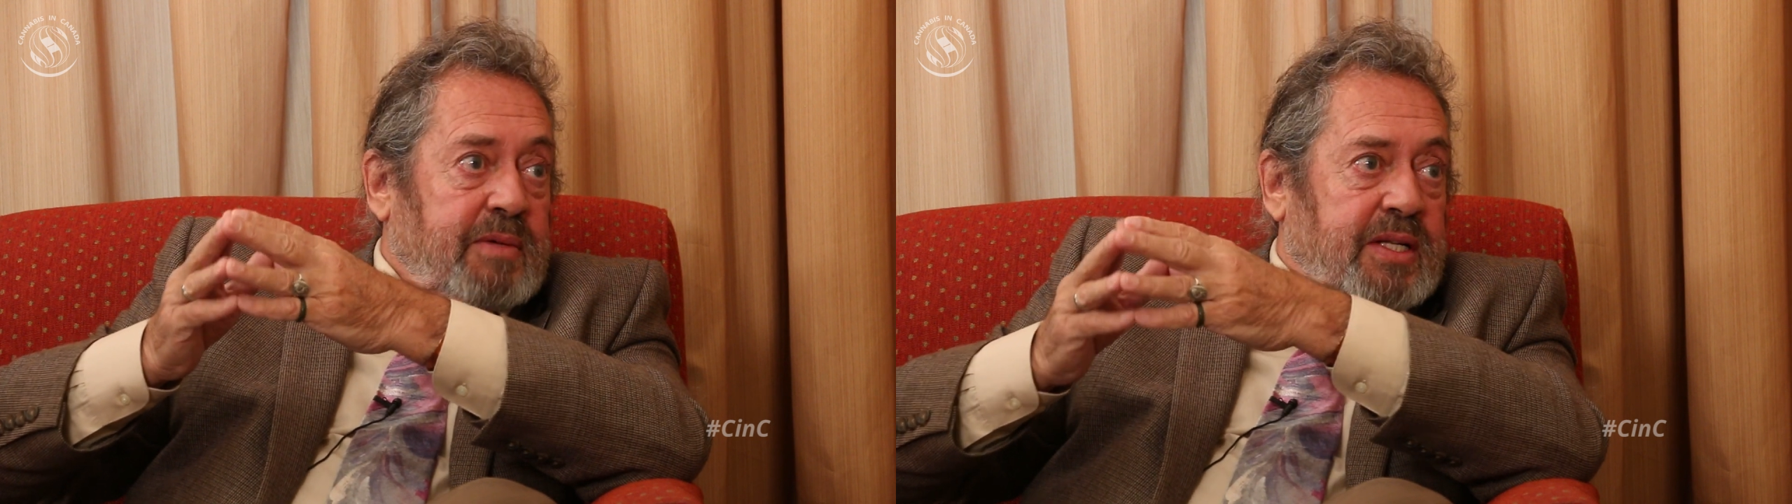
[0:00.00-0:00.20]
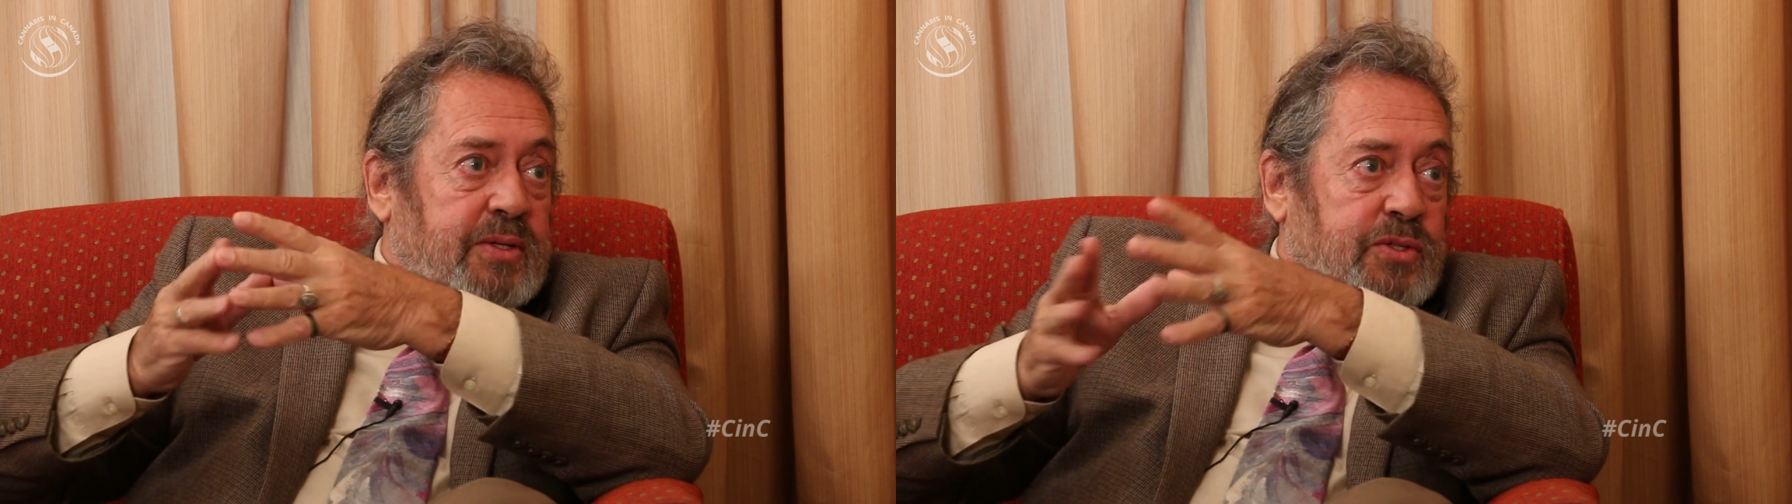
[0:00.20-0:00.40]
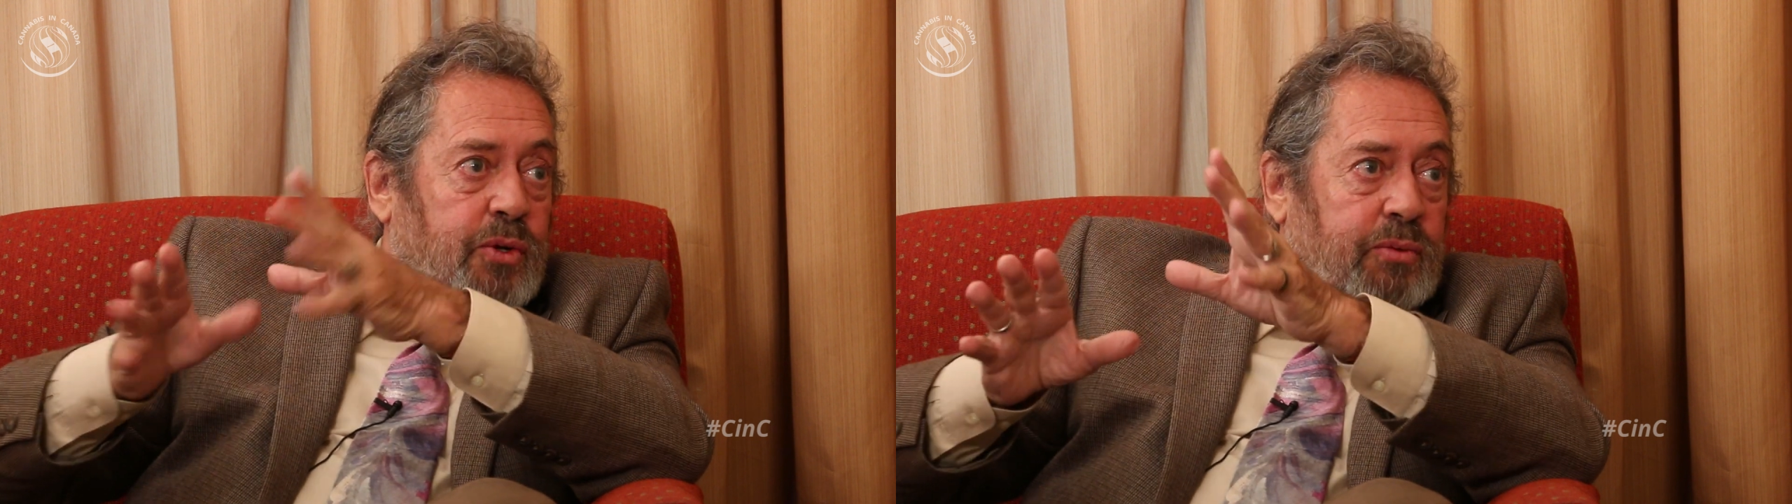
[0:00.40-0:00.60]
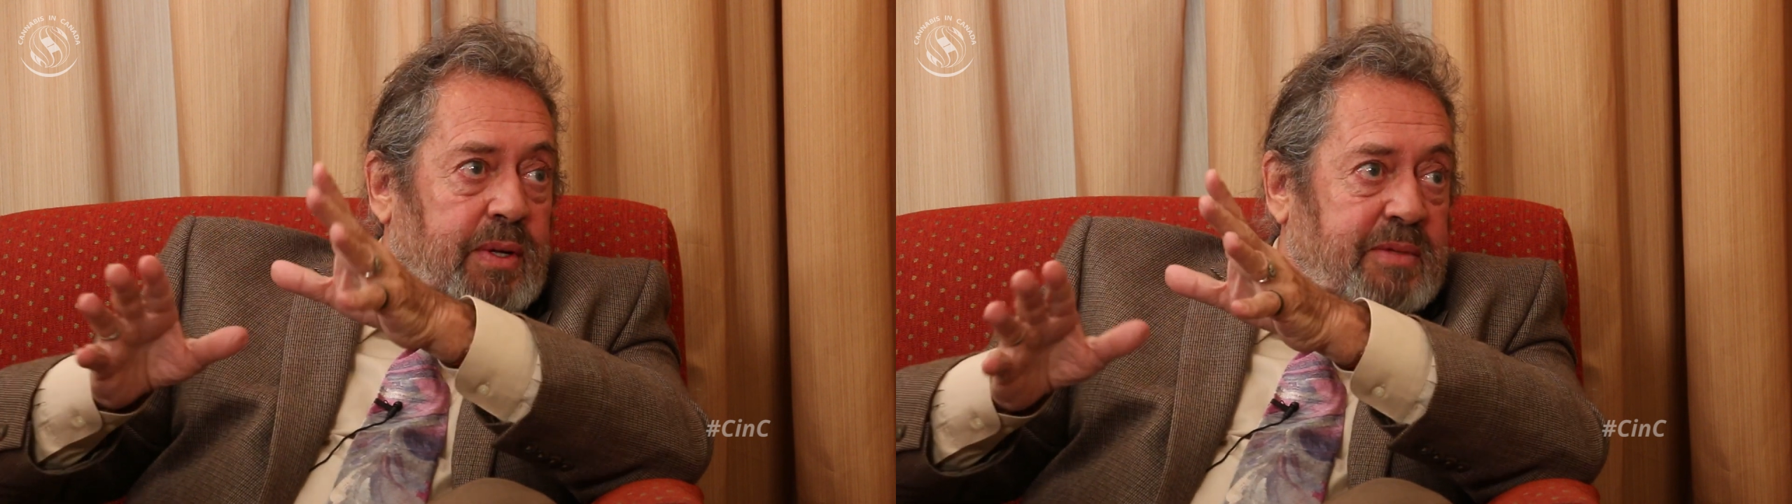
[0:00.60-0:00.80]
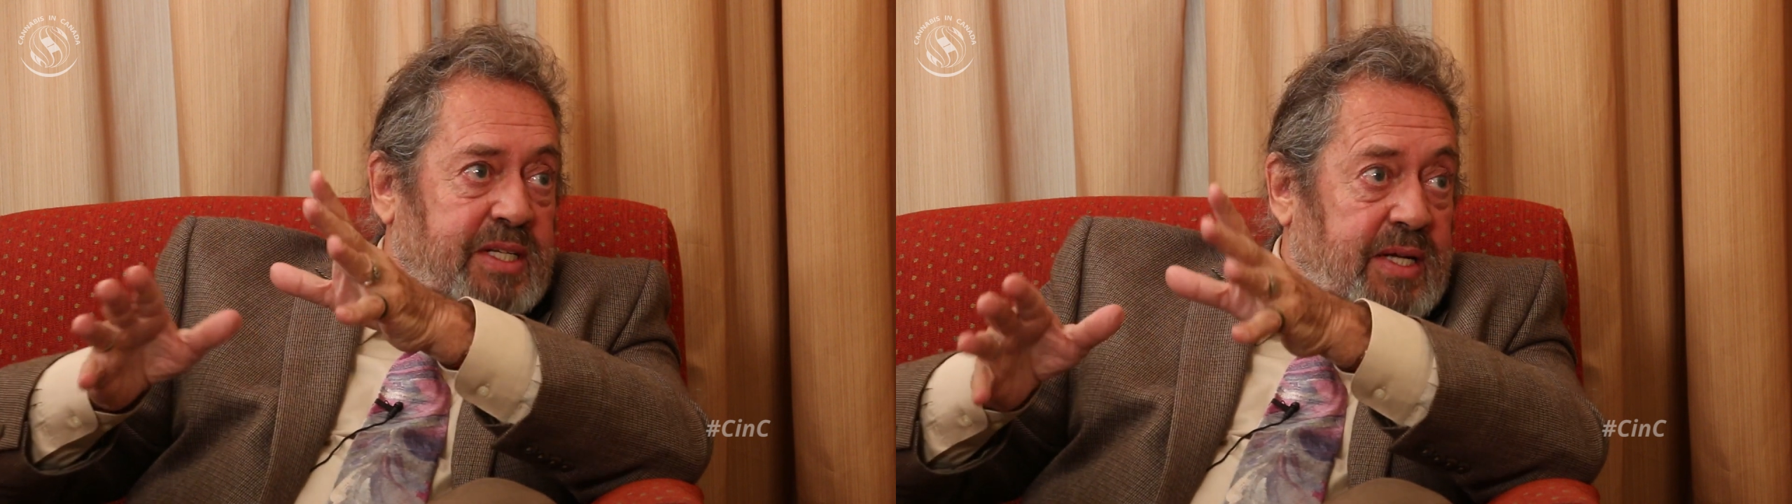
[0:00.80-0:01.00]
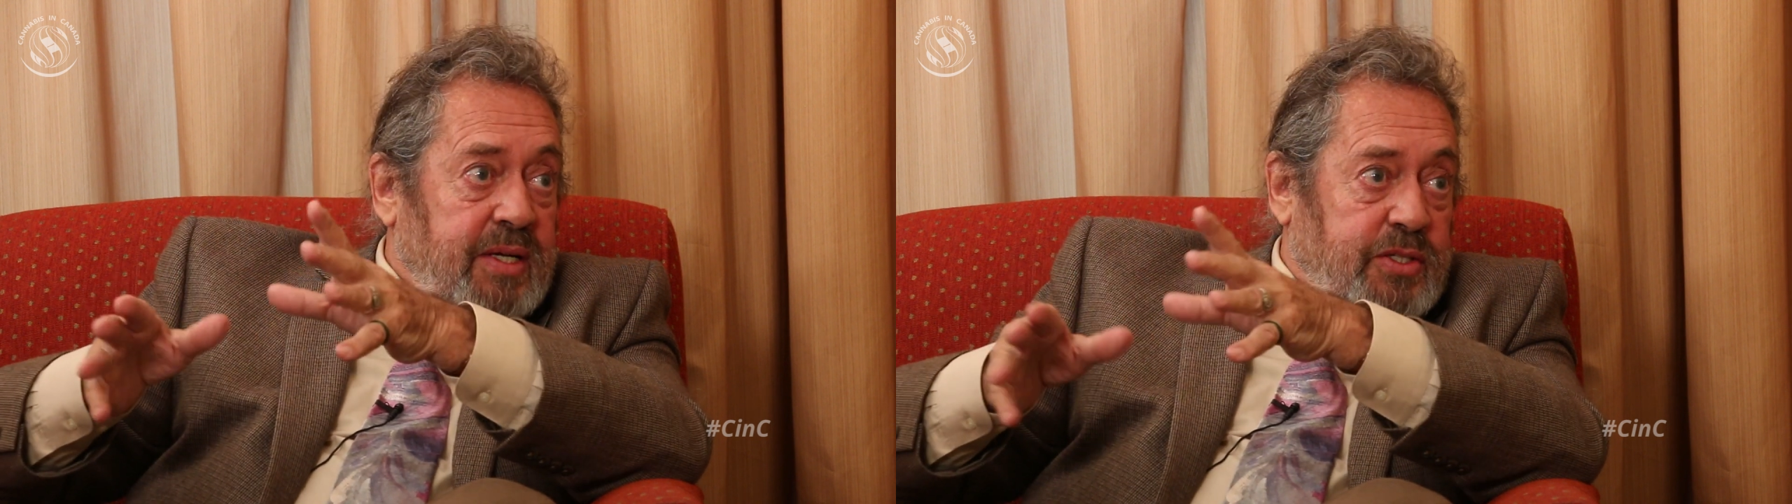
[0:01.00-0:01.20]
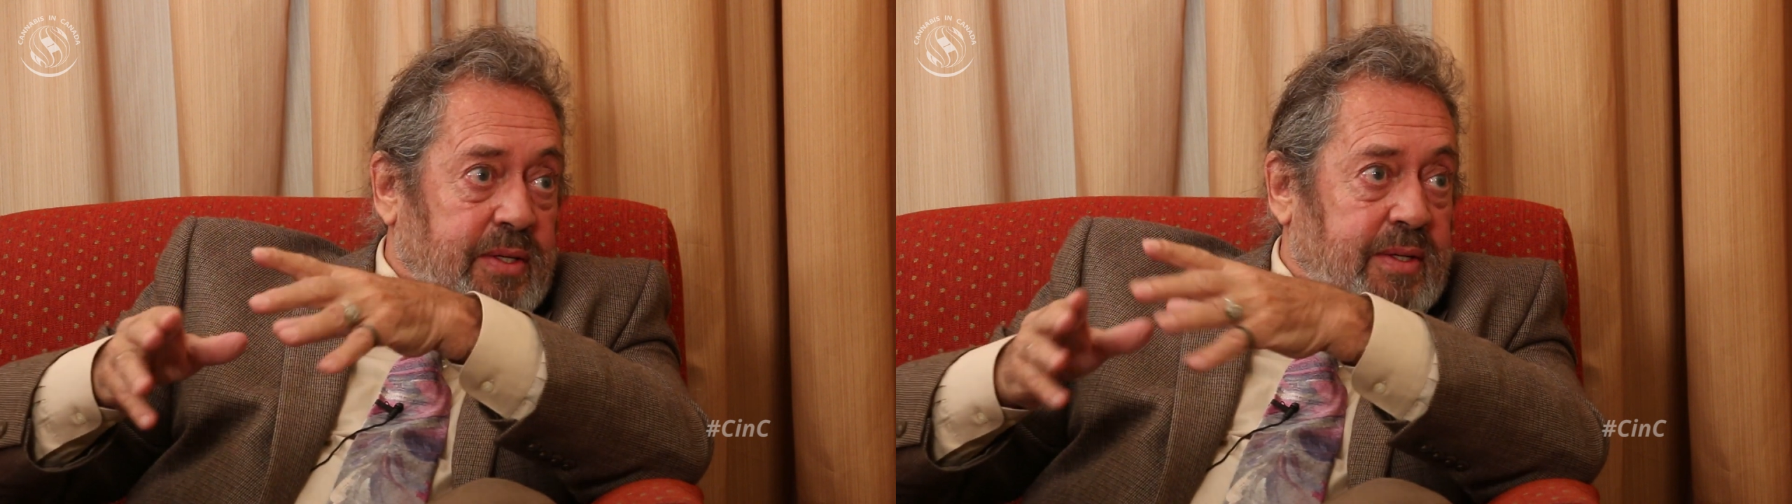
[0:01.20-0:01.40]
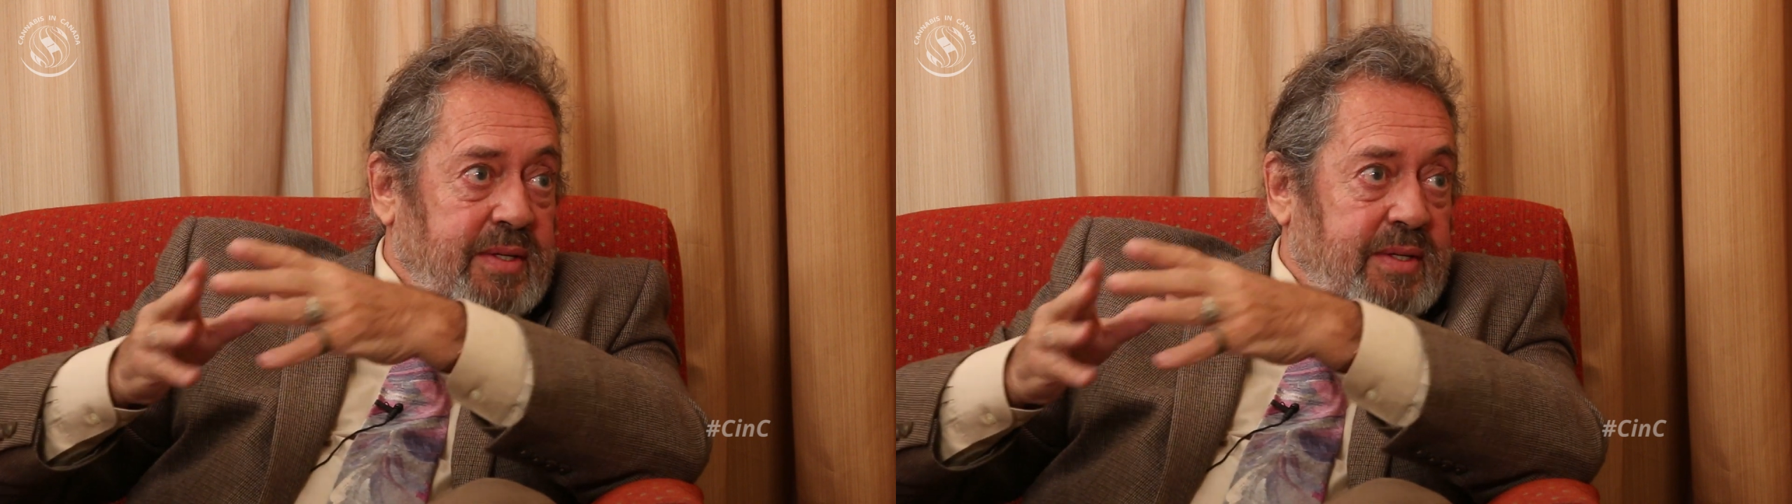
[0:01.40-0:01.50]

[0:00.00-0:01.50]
I mean, there's no limitation.